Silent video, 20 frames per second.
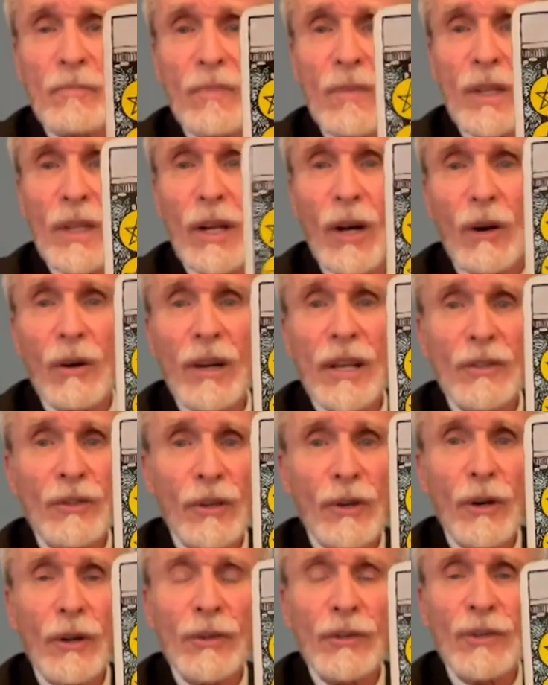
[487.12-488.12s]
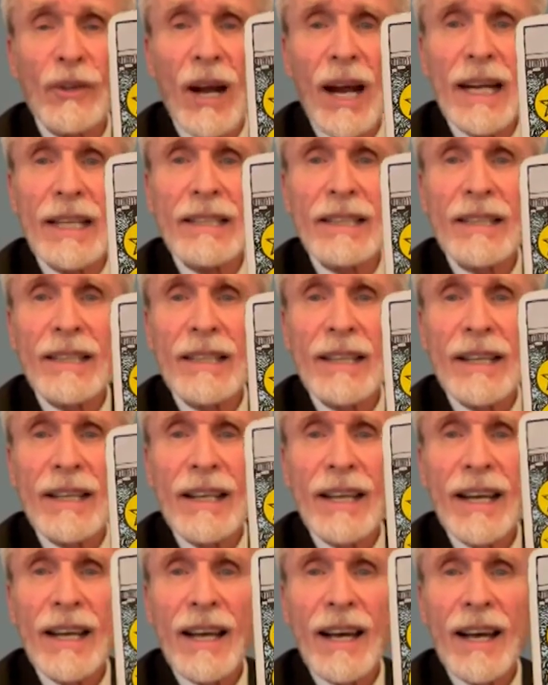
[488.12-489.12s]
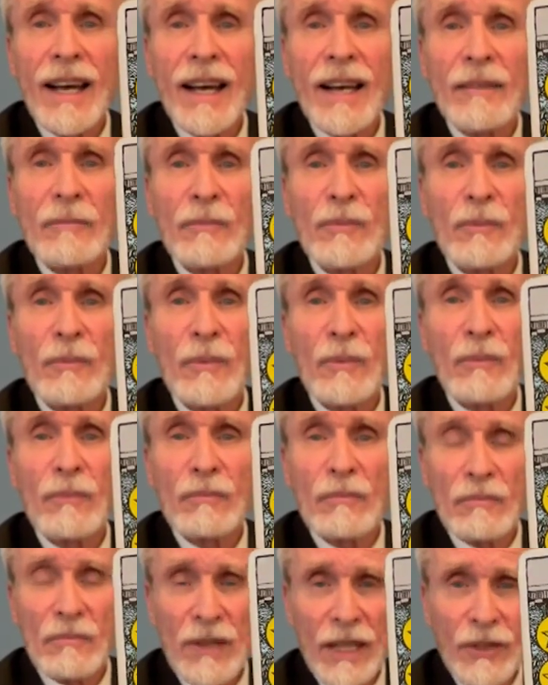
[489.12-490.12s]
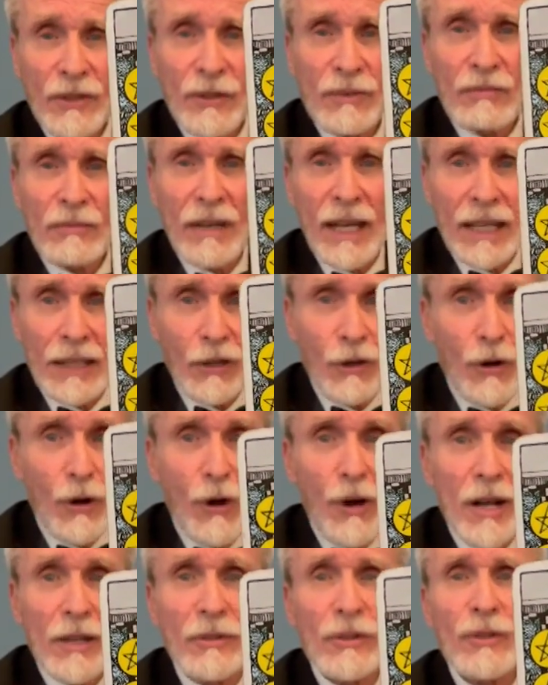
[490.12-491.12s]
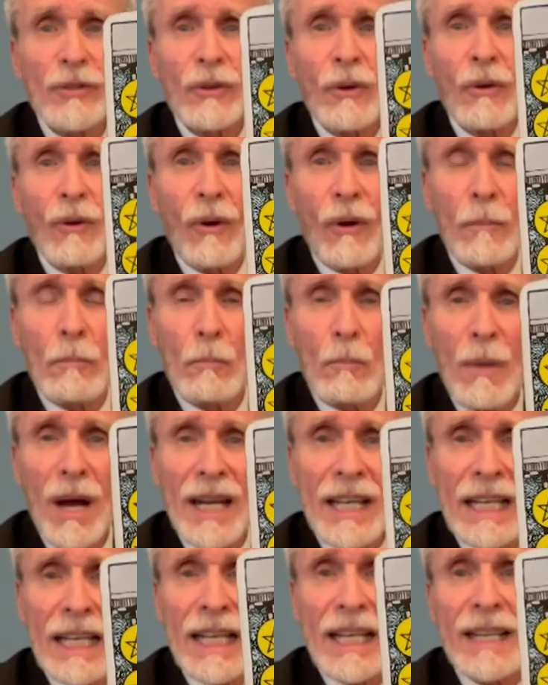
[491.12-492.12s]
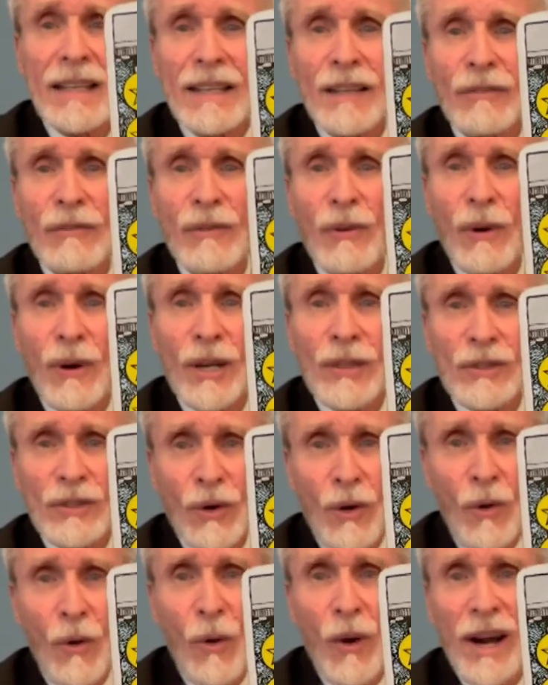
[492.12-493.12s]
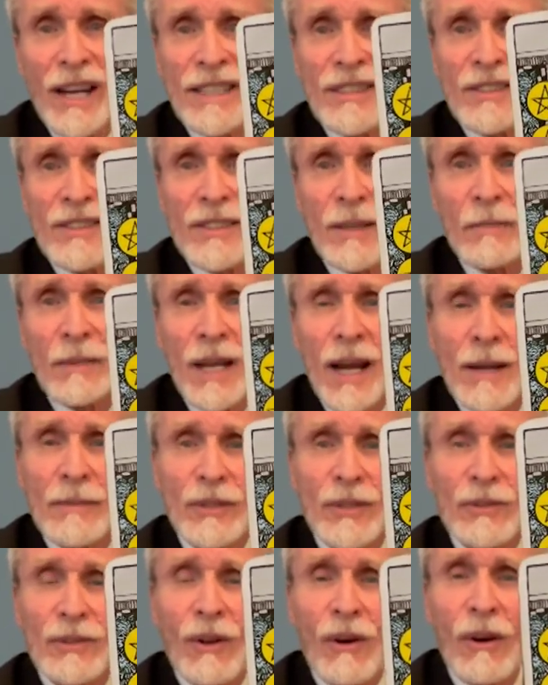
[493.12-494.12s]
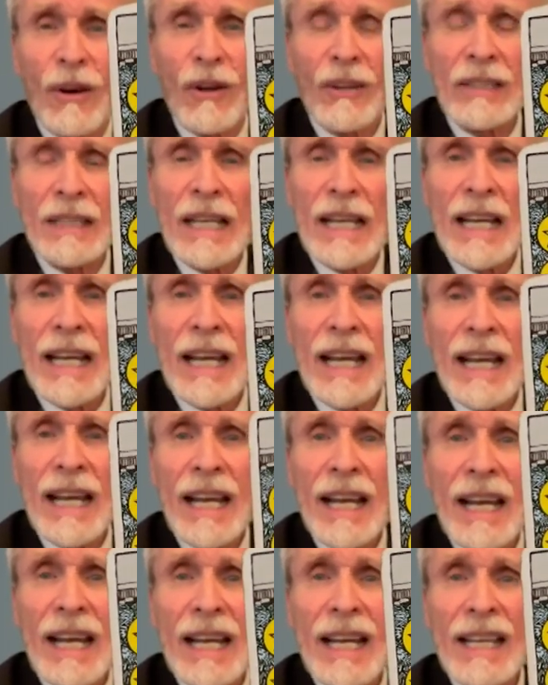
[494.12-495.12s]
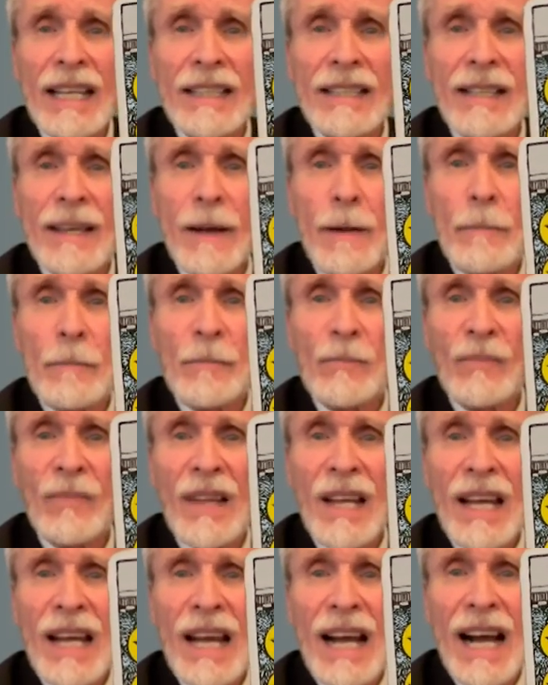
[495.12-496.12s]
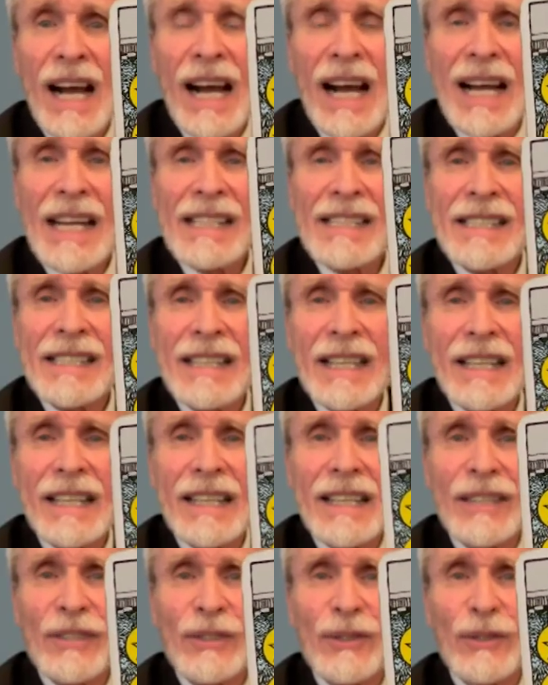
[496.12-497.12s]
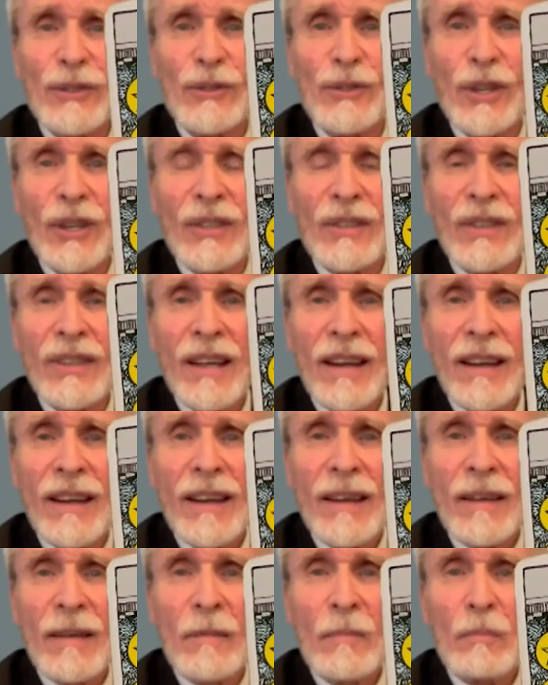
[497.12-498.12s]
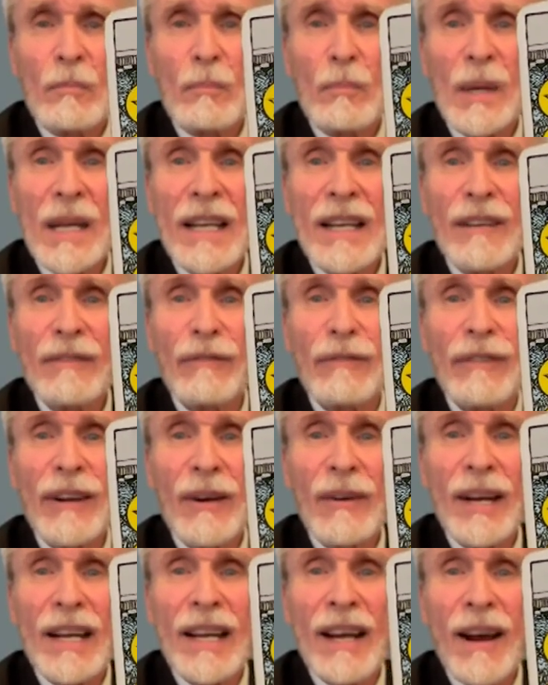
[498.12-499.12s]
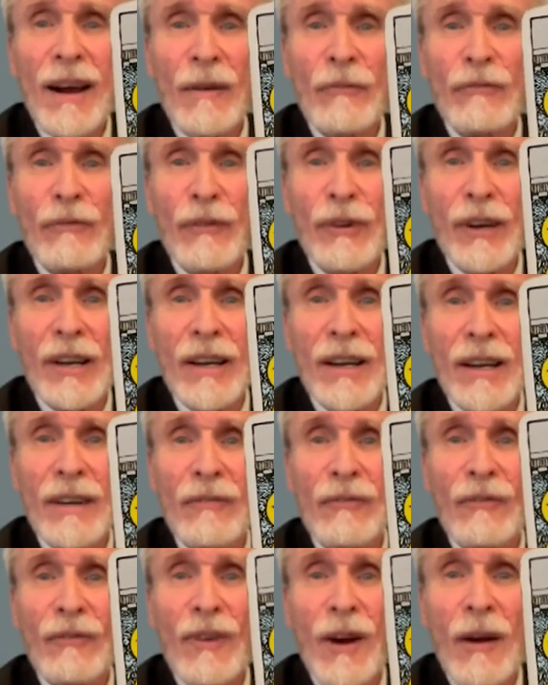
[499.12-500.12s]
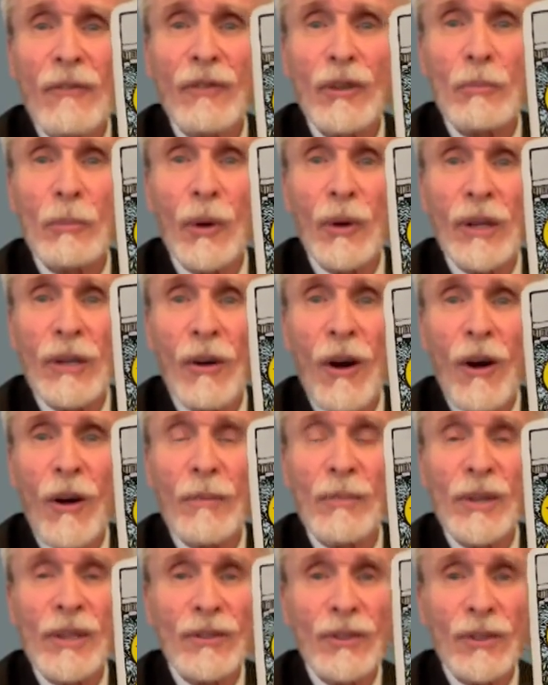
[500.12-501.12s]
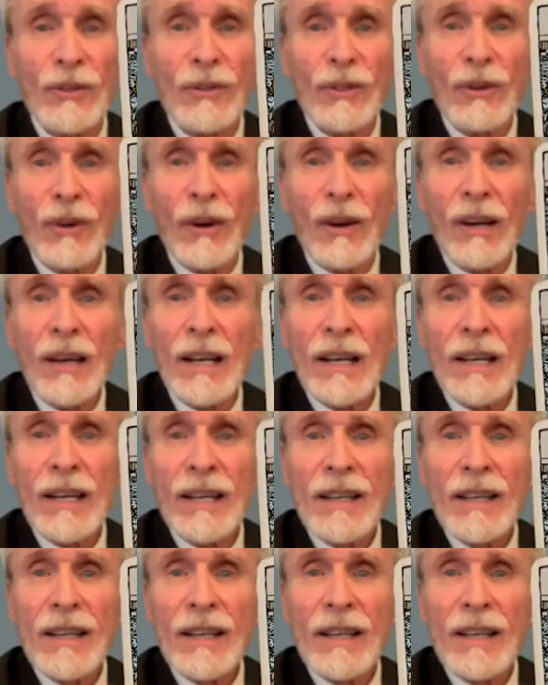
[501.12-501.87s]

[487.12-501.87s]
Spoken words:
it's an earth sign. It's like goods or money, of course, coins, sometimes it's called. And I see this as just being very comfortable at home. This is your